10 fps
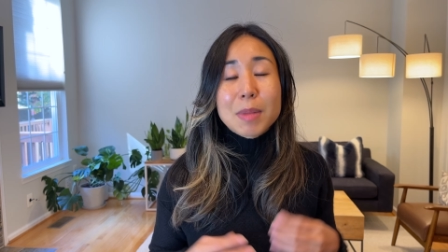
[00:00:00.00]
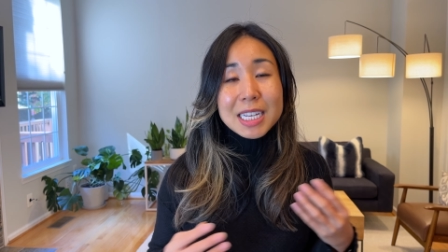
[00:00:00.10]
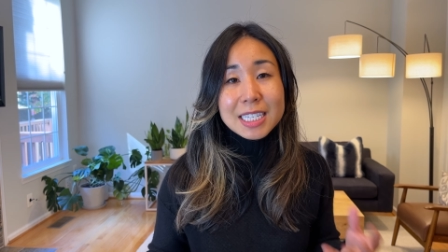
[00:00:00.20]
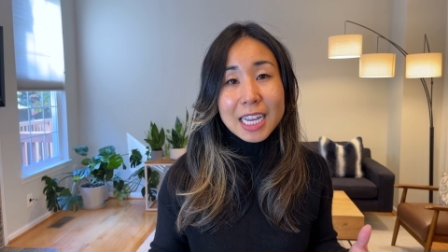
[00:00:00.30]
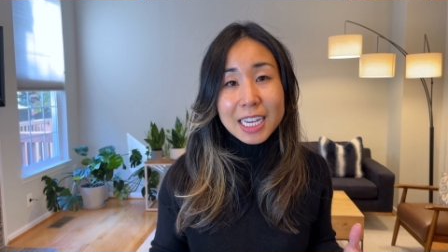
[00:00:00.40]

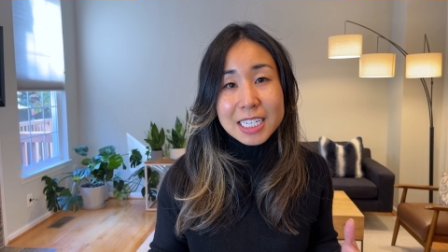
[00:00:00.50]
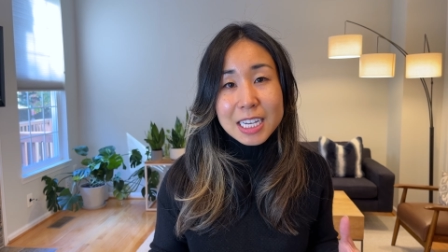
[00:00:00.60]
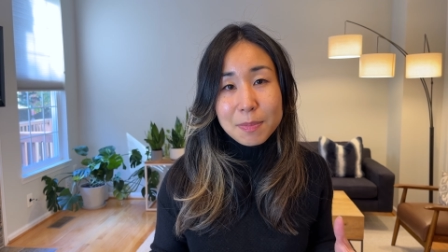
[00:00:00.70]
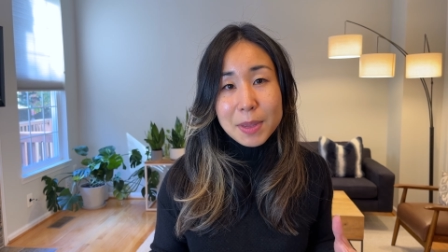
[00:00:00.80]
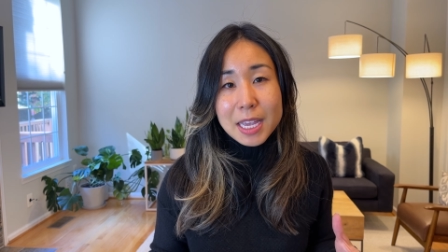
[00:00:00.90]
My second
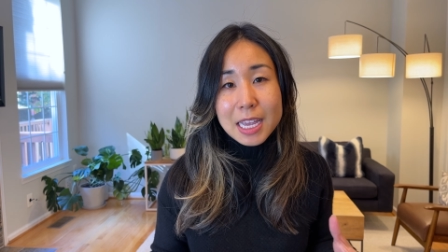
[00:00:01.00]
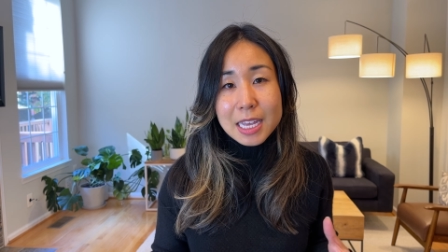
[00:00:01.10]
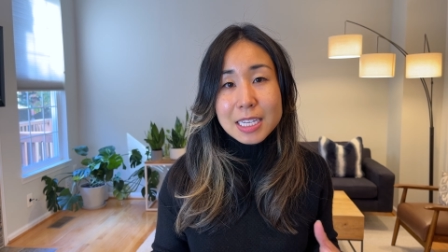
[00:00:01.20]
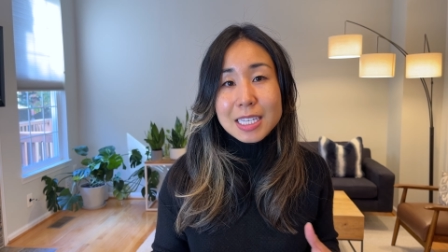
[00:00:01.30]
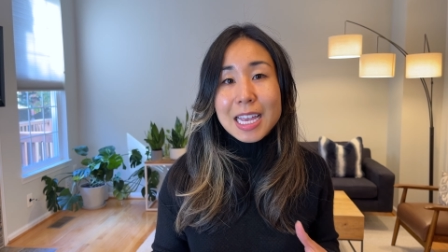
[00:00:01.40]
tip
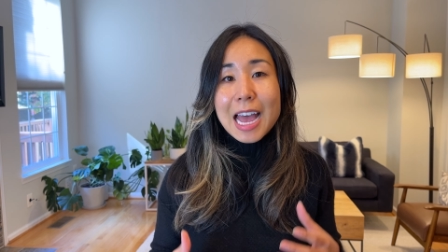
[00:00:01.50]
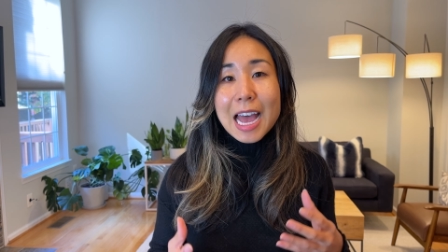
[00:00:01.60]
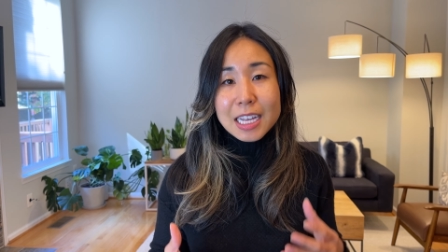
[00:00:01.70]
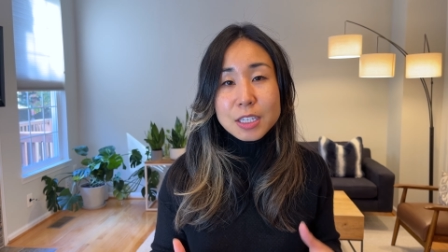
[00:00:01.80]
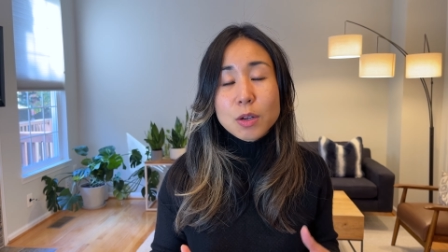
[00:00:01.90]
is
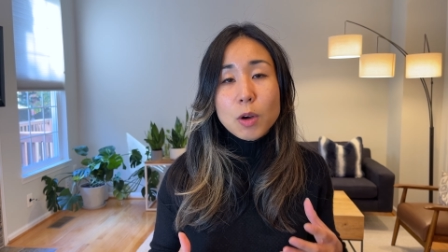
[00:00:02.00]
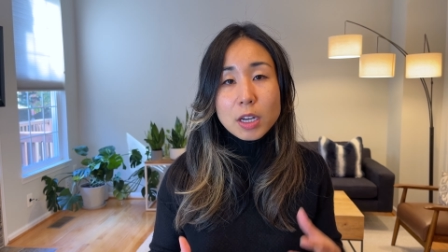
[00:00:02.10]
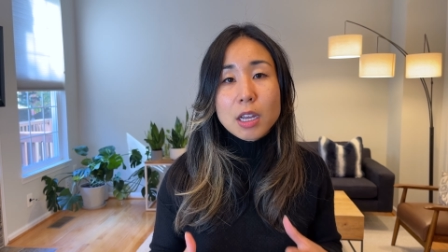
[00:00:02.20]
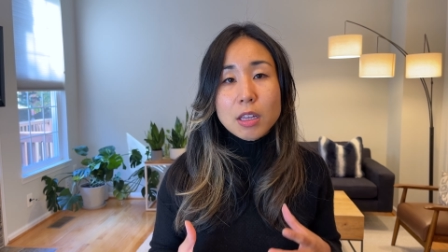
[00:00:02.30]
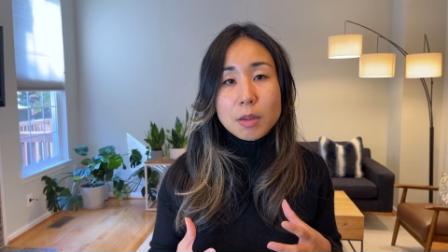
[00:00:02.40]
as you're
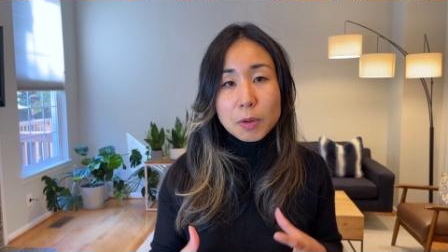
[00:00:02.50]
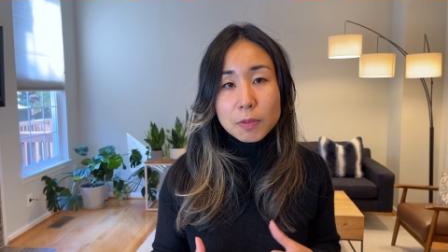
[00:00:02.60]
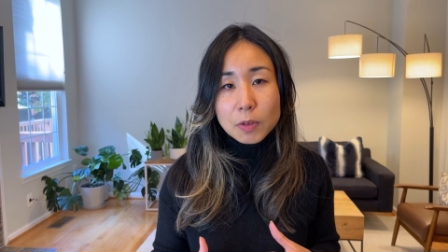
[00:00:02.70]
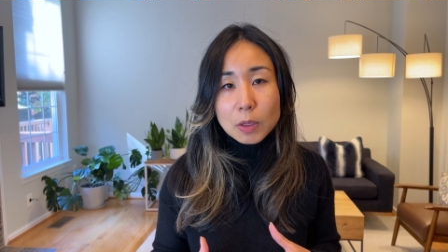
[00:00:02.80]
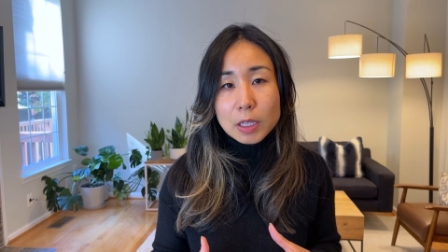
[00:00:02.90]
working on the
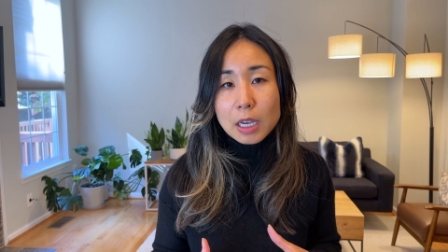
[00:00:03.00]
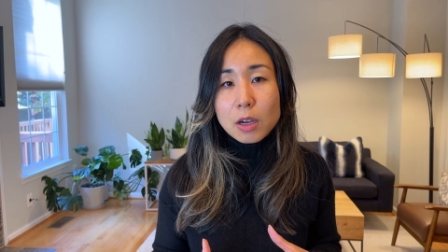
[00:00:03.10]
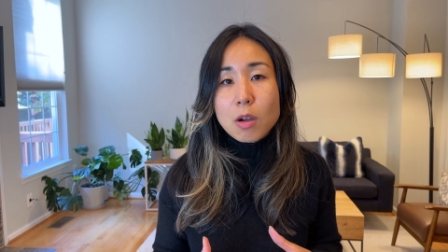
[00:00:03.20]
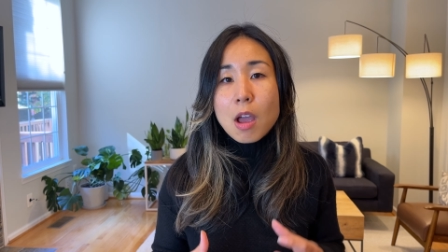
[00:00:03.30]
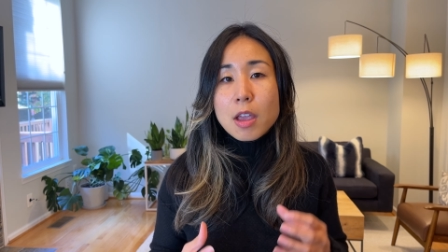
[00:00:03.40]

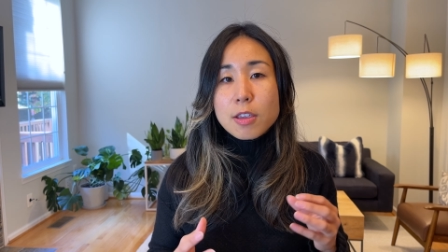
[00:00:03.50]
portfolio,